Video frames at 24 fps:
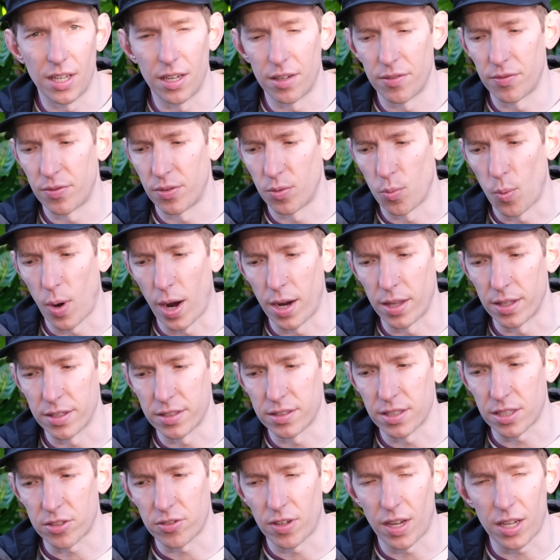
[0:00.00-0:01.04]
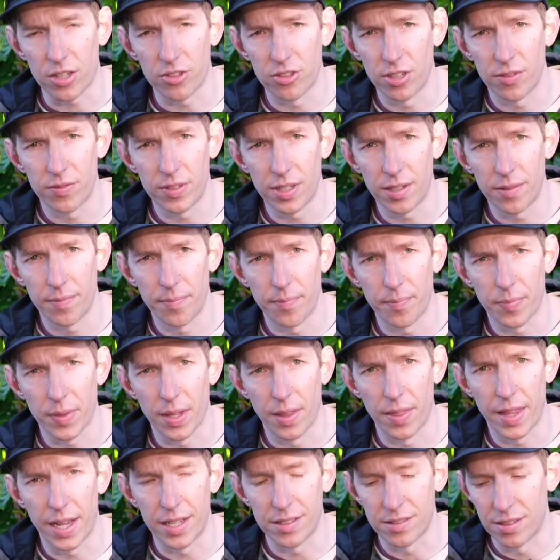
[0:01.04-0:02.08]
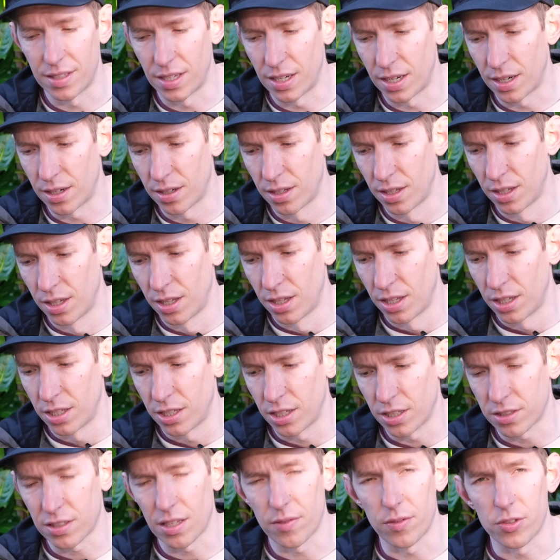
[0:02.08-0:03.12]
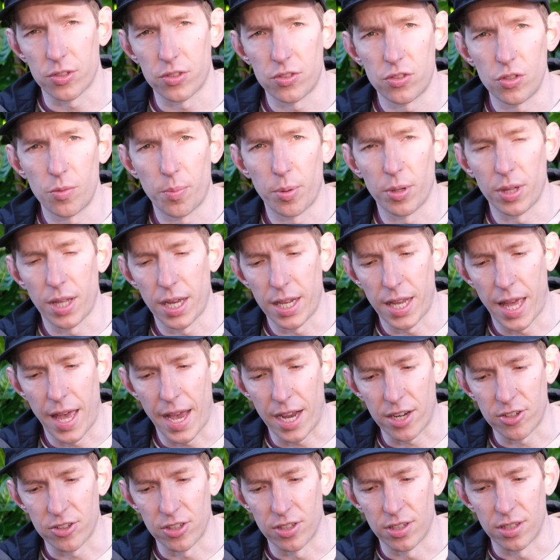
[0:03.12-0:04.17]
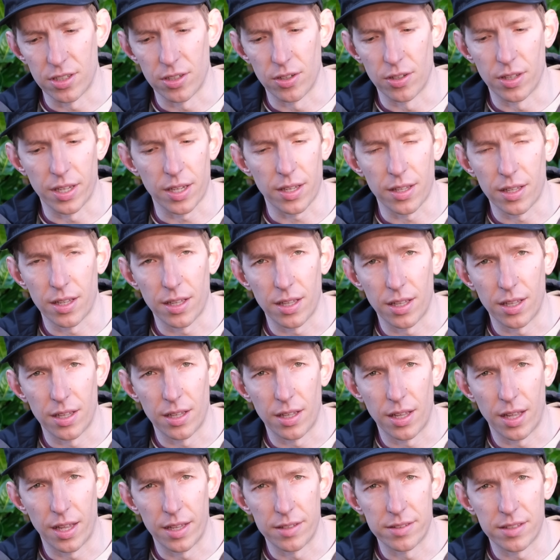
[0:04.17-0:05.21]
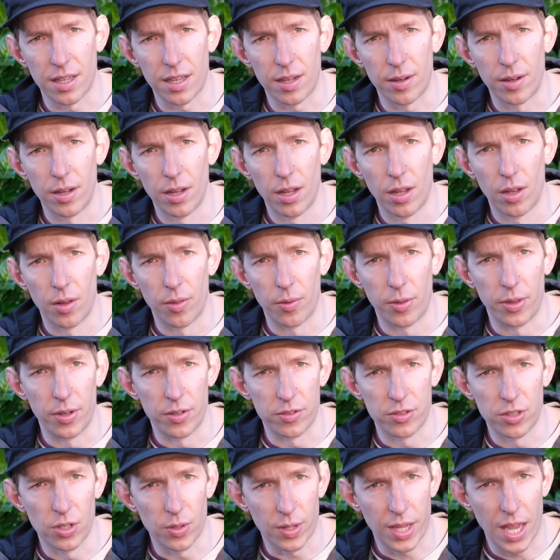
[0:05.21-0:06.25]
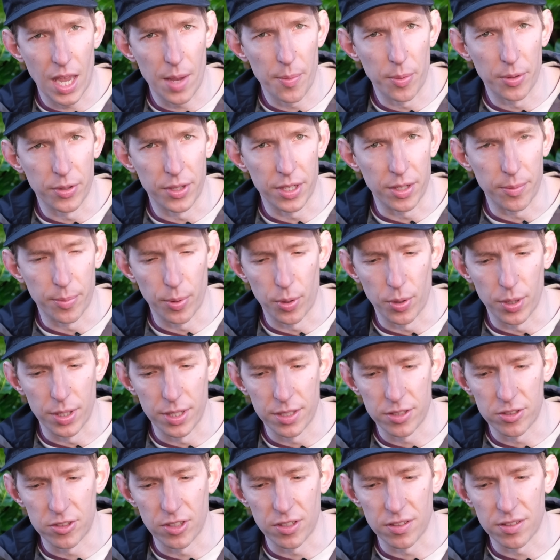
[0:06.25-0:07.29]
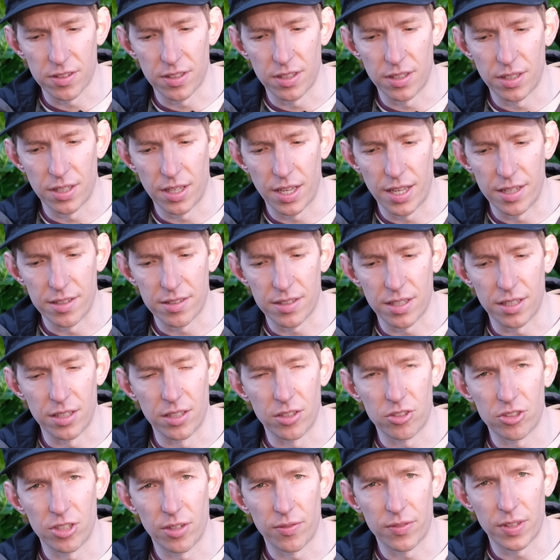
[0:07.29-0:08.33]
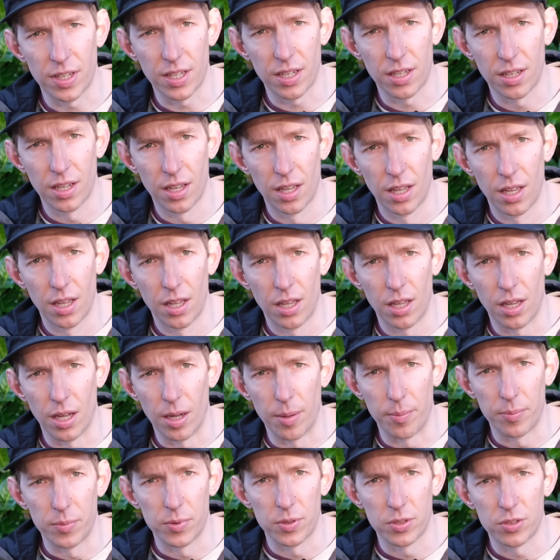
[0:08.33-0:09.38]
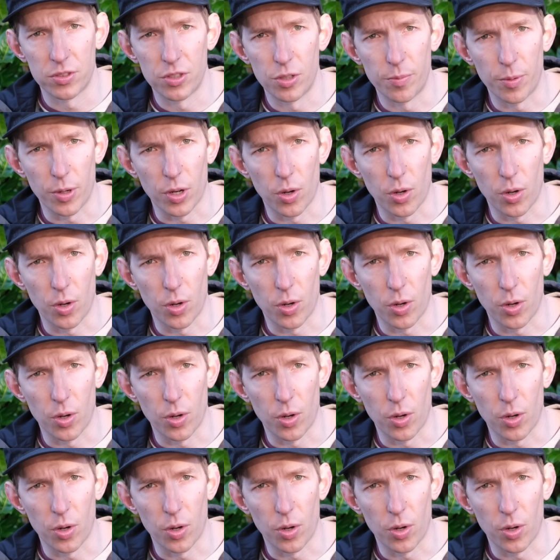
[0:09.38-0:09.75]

of wireless electronic shifting, that's there. You also have a super light action. Like I said, there's no cable that you're pulling. This is just instant shifting, super